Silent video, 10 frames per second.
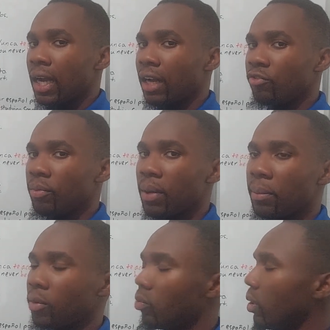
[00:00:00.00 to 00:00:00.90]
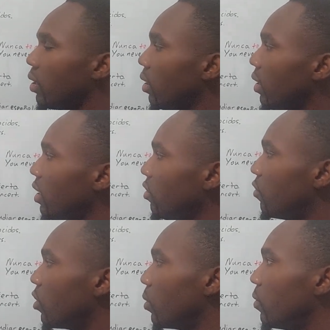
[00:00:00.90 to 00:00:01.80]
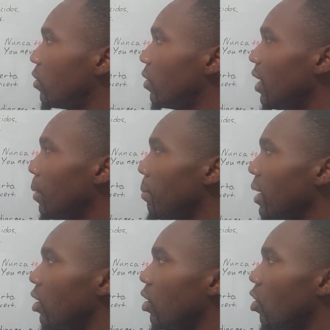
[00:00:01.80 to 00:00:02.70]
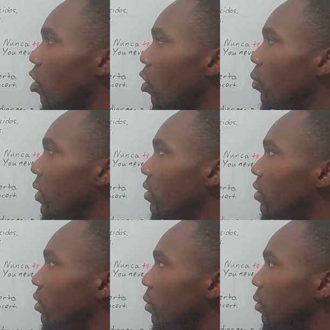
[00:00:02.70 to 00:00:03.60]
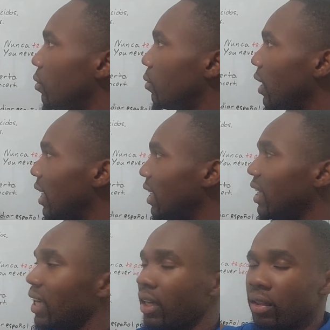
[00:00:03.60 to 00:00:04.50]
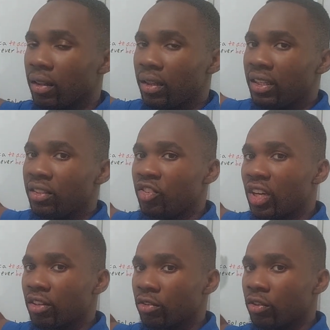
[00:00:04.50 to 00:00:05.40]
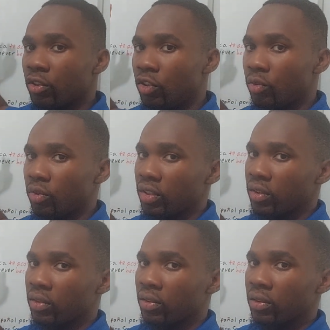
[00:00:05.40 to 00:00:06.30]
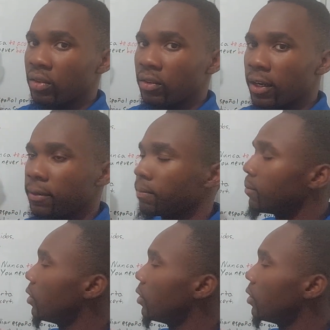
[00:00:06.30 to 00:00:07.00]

And remember, with these verbs, they may not always indicate these general uses, right?